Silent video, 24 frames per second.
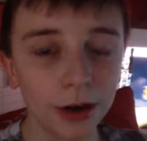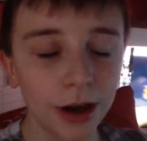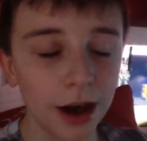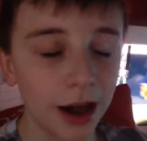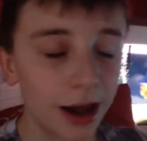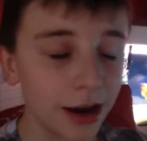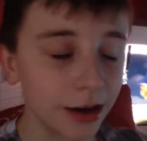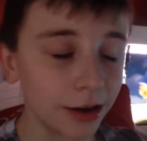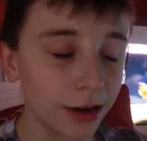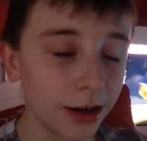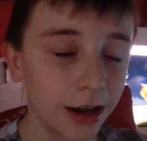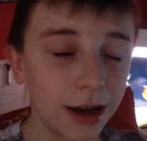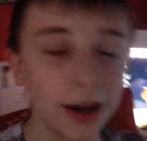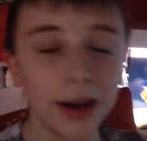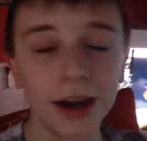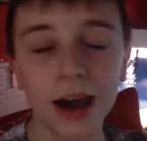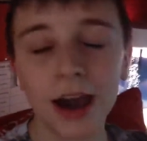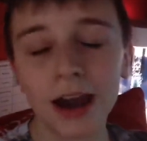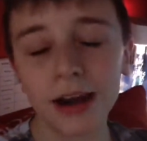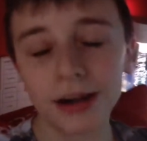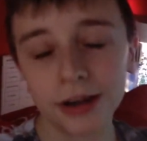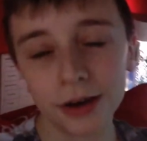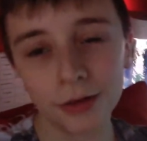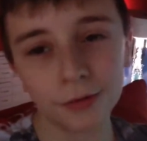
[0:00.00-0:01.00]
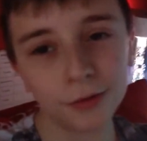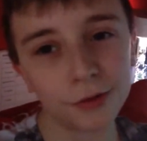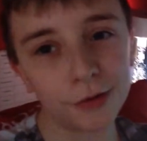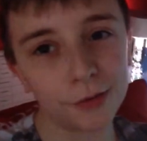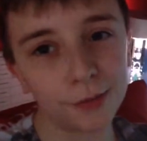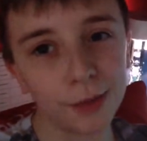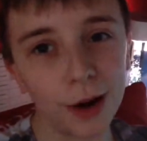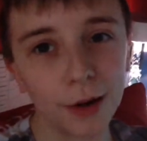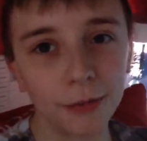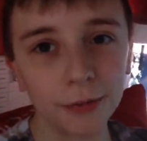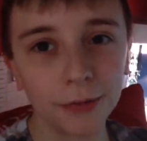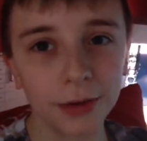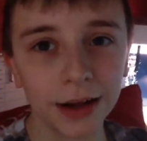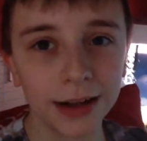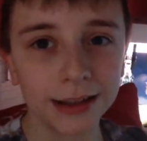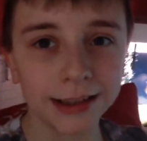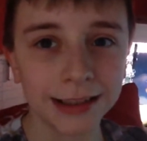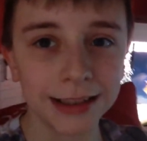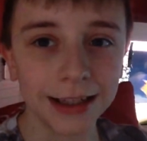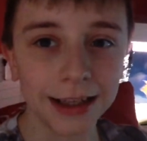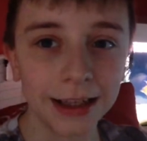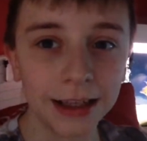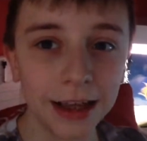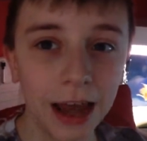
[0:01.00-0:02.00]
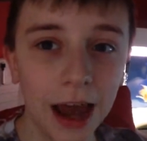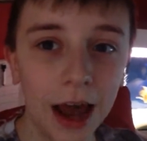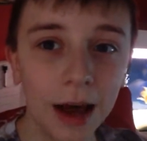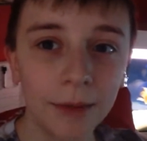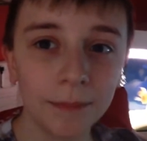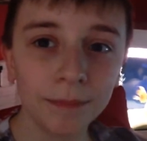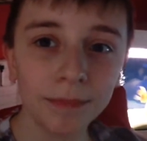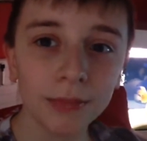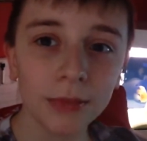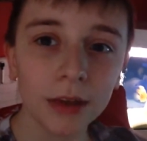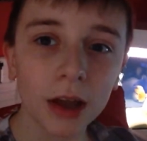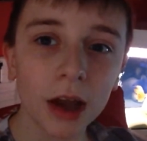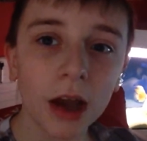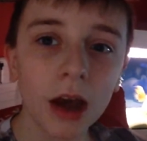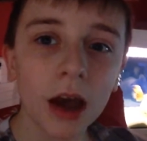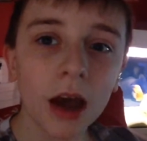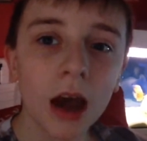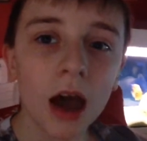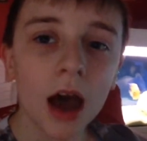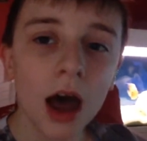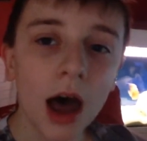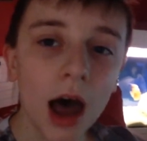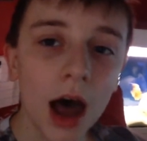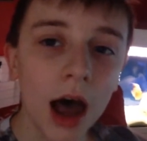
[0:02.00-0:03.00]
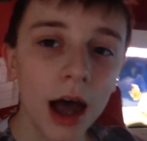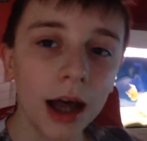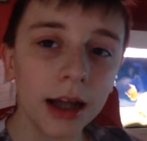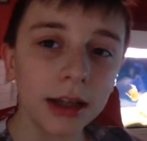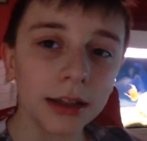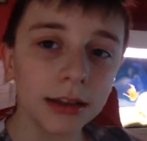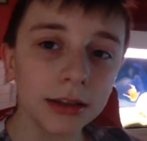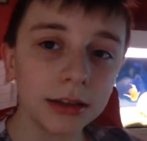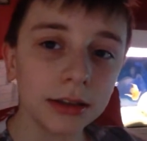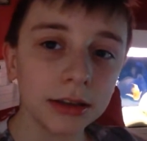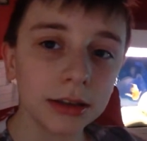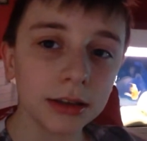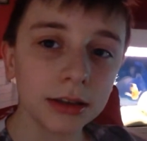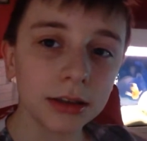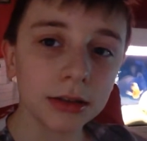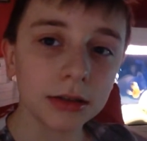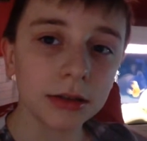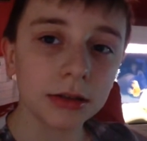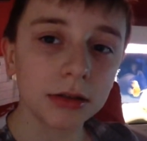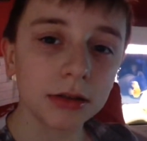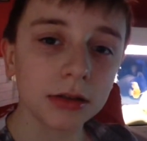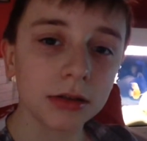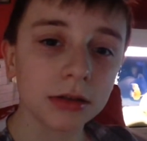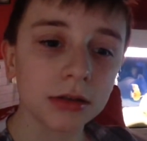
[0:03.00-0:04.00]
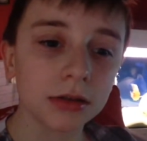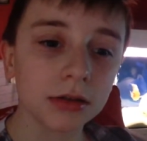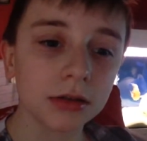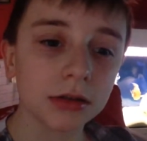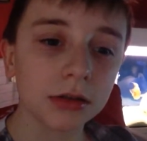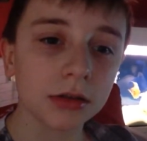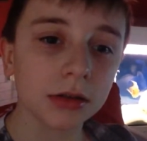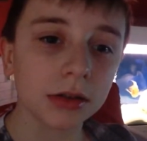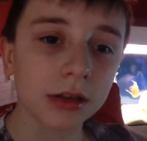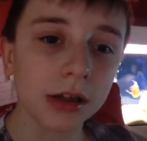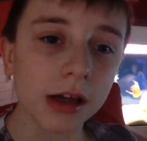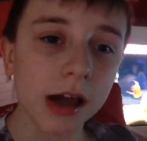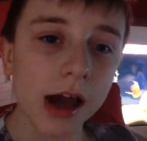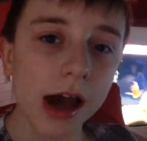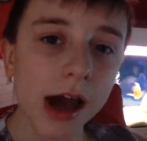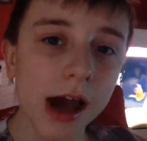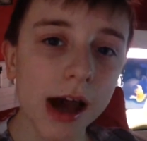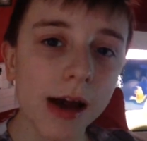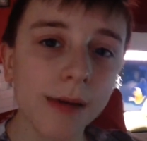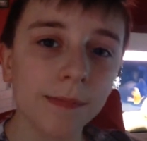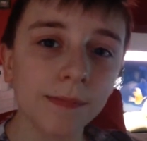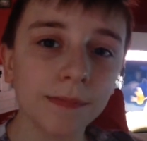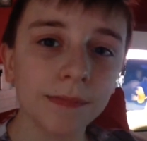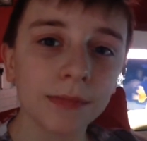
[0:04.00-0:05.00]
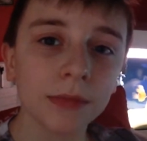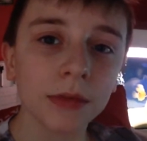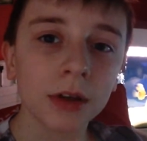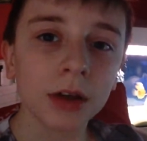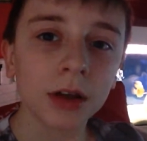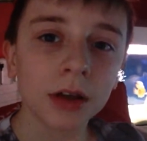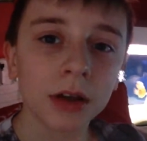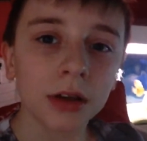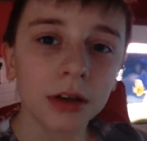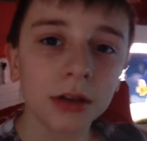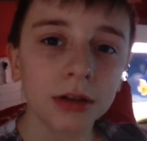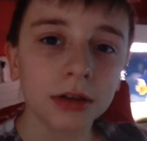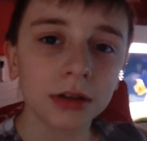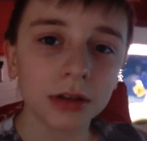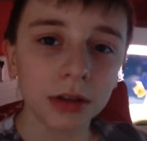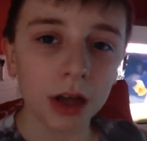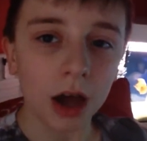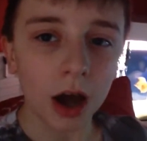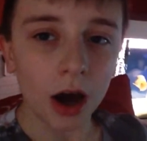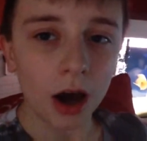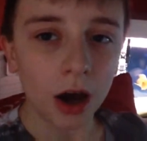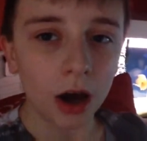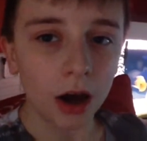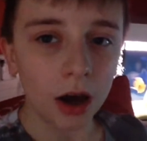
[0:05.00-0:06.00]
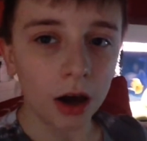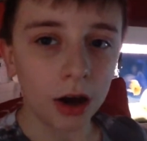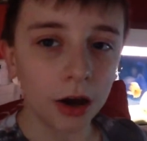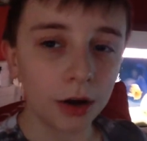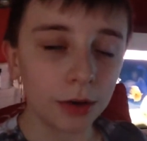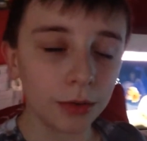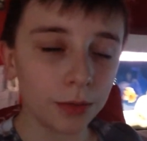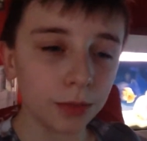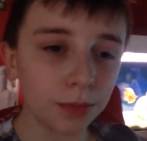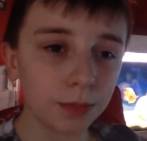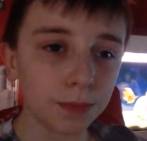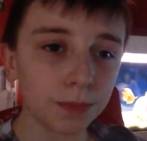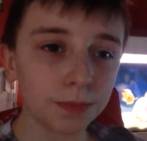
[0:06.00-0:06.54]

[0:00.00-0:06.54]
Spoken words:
any of my friends here, and yeah, so